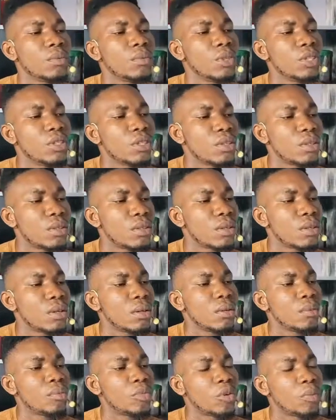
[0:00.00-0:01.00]
which is
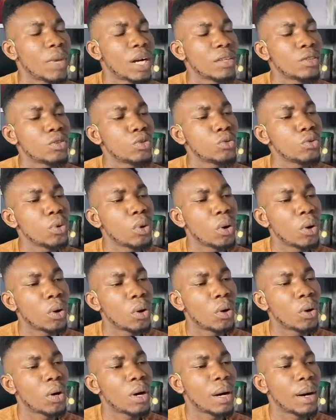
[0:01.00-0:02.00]
propan
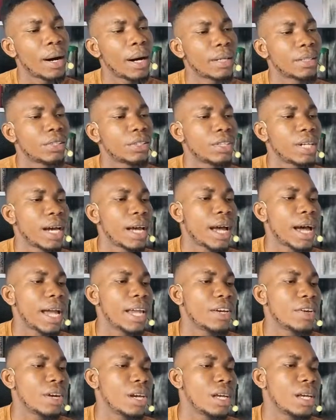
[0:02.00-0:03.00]
2-O and
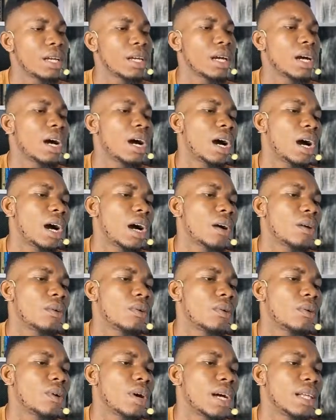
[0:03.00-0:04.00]
trihydric
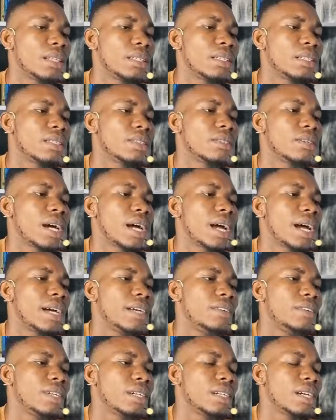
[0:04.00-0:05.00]
alcohol, and it is
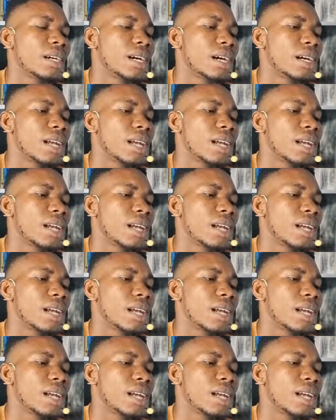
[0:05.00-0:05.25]
trihydric.